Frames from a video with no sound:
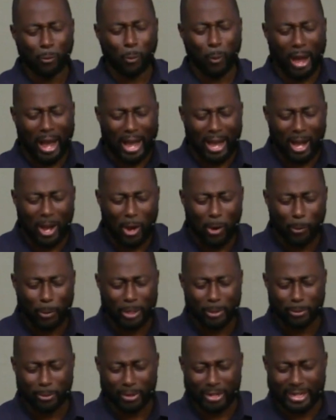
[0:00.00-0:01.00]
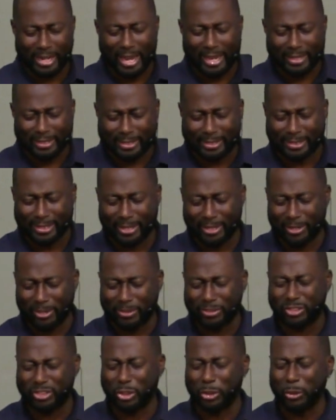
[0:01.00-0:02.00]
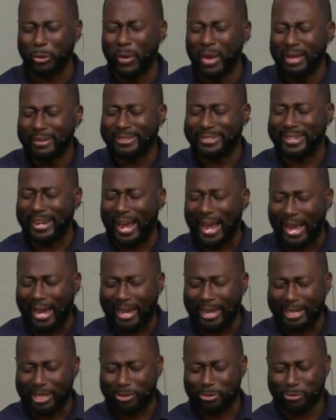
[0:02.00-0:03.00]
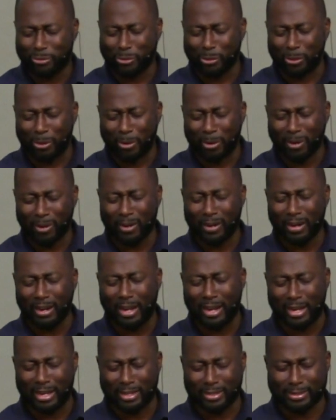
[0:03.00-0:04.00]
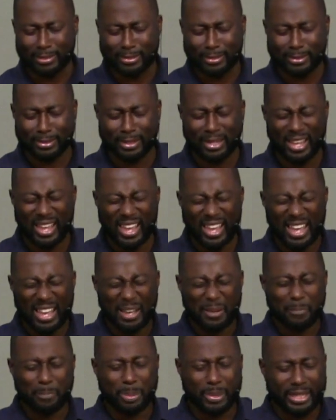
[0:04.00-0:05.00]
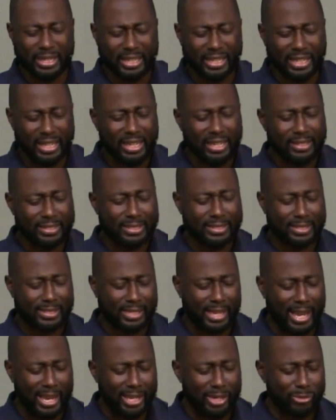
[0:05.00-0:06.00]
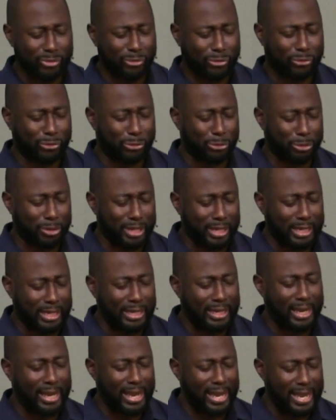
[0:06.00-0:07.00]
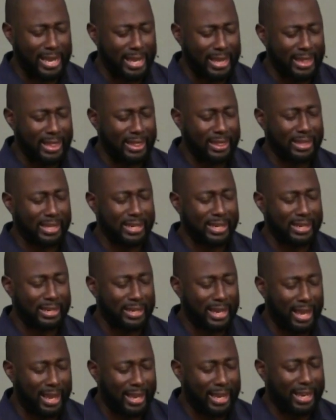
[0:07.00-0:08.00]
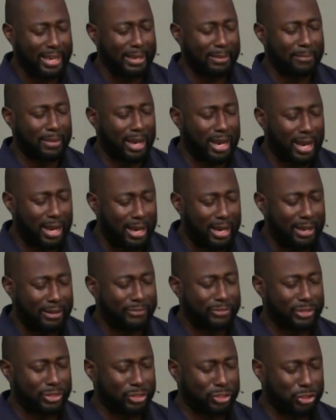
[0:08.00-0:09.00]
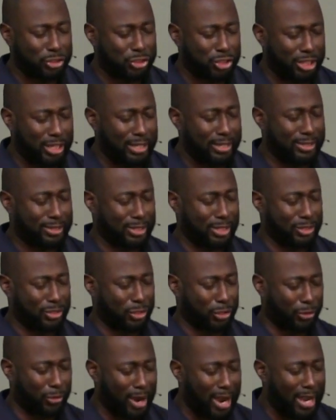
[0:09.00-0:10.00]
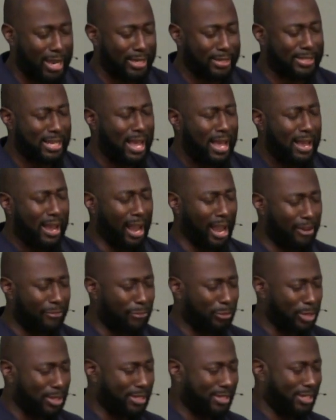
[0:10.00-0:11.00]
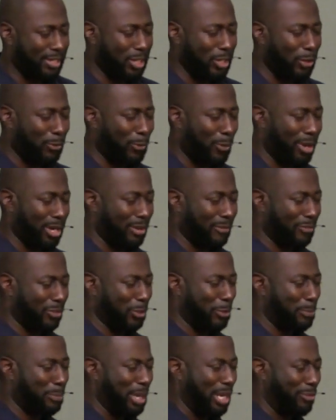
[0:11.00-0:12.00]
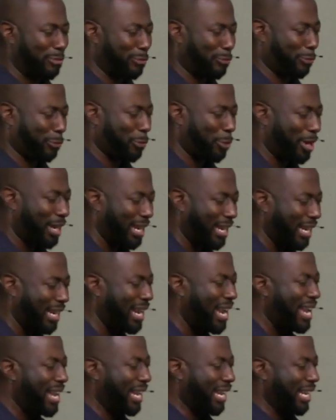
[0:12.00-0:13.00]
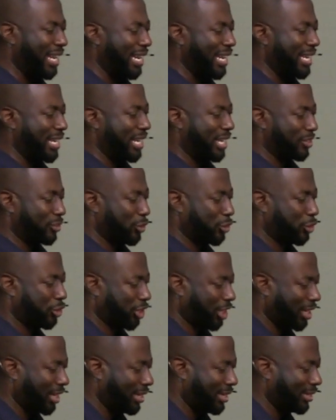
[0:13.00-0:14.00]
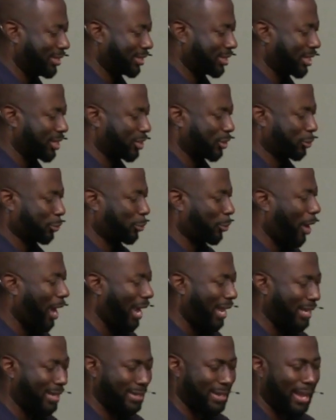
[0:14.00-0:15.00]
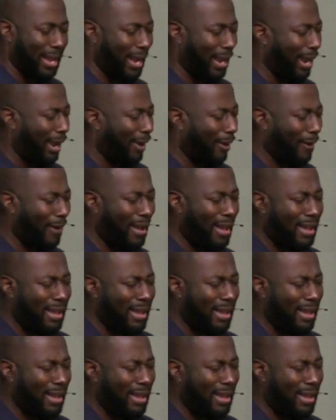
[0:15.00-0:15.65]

While we were yet sinners, you died for us be set free in the name of Jesus Christ. Every single one of you, be free in Jesus right now.